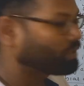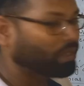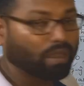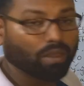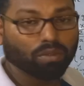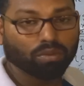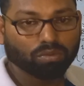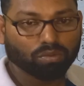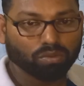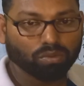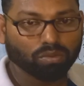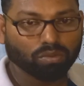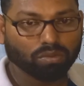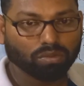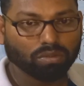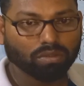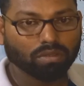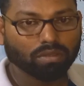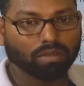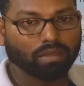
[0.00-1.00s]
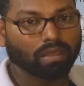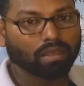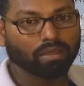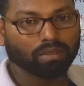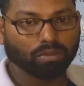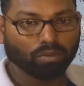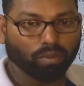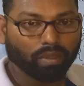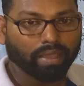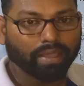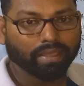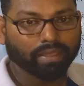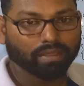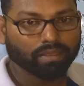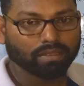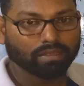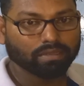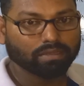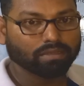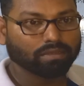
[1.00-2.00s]
how to why
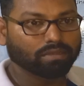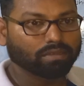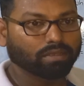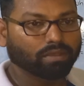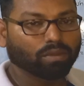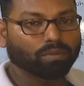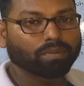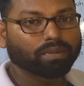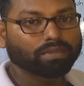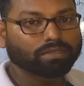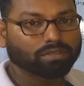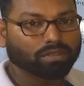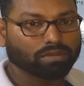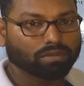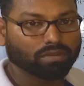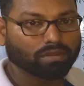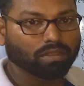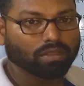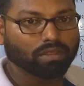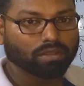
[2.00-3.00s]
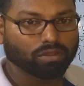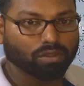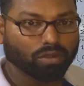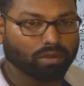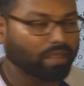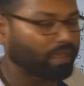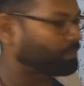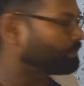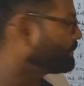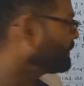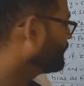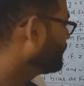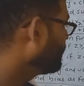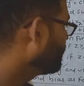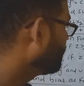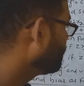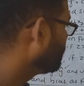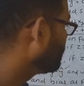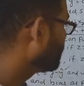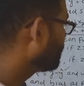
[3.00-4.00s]
updates are not
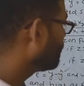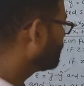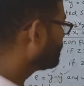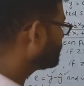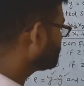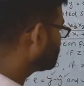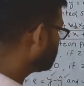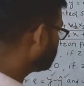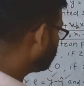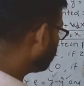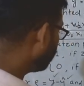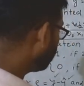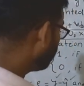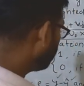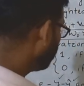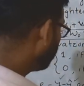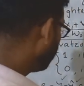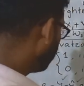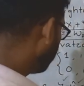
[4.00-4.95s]
happening? Because if I